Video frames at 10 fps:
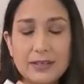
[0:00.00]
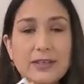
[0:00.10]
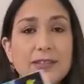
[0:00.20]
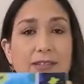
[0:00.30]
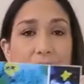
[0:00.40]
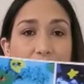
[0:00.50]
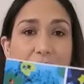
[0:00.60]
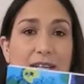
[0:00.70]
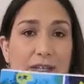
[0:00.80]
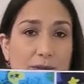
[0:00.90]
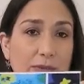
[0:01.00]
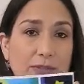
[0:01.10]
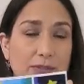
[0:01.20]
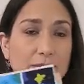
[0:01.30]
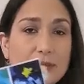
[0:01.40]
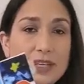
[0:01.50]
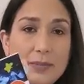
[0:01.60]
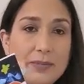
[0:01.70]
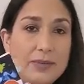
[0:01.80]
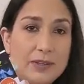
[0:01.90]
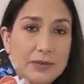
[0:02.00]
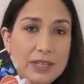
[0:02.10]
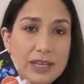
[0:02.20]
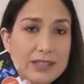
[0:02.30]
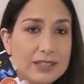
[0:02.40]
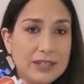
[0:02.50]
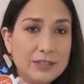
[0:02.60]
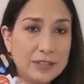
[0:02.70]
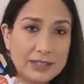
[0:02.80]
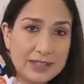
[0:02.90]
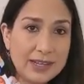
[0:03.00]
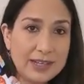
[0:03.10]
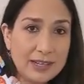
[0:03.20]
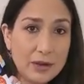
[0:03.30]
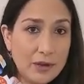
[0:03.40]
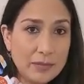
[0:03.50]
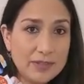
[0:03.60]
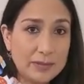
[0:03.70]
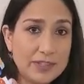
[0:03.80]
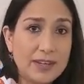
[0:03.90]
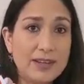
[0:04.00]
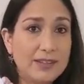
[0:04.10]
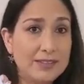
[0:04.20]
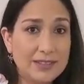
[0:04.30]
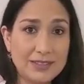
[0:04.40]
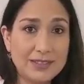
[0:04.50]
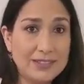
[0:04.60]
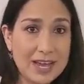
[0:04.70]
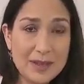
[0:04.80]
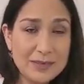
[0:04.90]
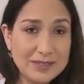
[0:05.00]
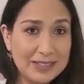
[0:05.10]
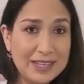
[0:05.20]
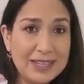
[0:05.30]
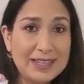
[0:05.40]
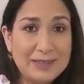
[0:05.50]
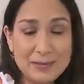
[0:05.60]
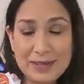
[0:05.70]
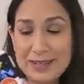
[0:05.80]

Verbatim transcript: it's really good to keep your kids entertained at home, especially these times we